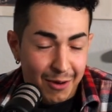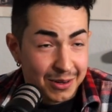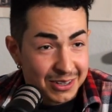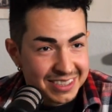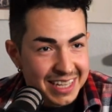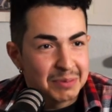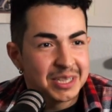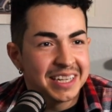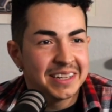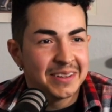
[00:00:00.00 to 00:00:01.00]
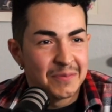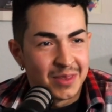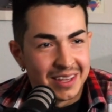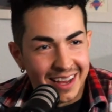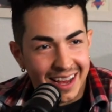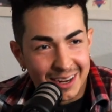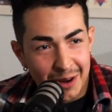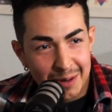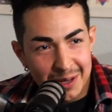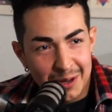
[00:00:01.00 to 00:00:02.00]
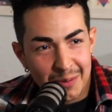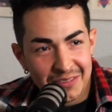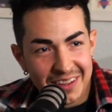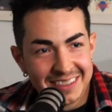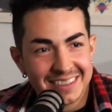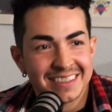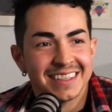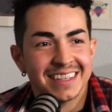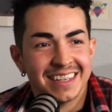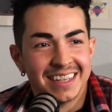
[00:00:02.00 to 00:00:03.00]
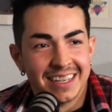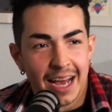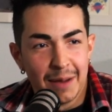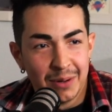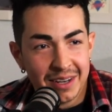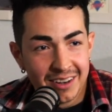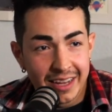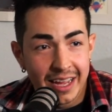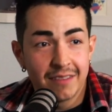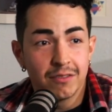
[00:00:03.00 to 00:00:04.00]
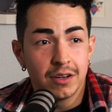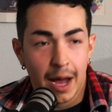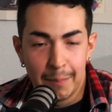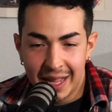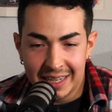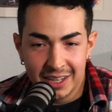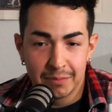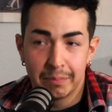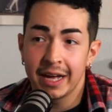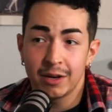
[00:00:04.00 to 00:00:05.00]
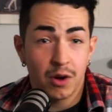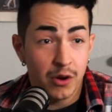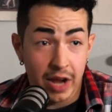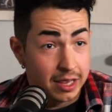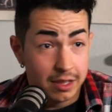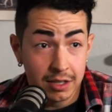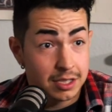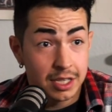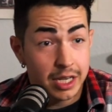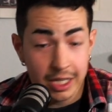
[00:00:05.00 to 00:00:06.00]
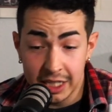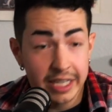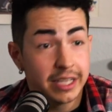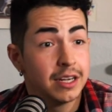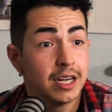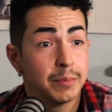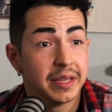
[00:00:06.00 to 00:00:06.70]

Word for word: I went on Snapchat. I cropped out my face. I put it on Canva. Yeah. I blacked out the background. It looked good. It cleaned it up.